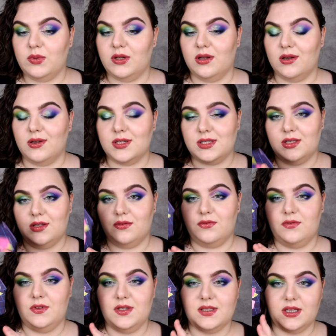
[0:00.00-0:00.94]
be lost
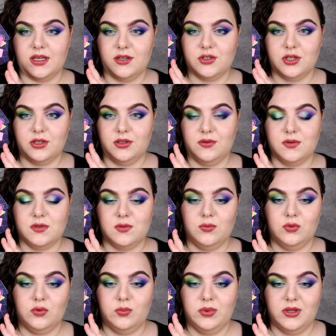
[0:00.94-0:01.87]
if these eyeshadows
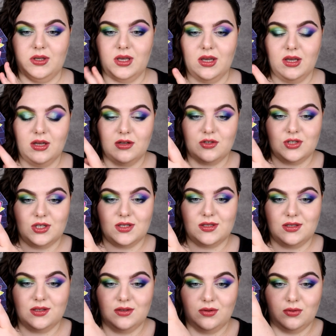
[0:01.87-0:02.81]
would be
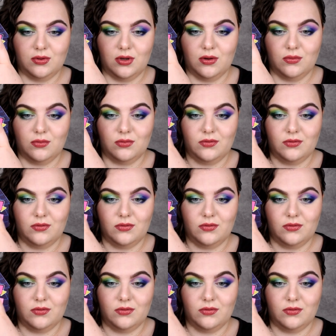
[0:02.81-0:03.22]
just in, you know,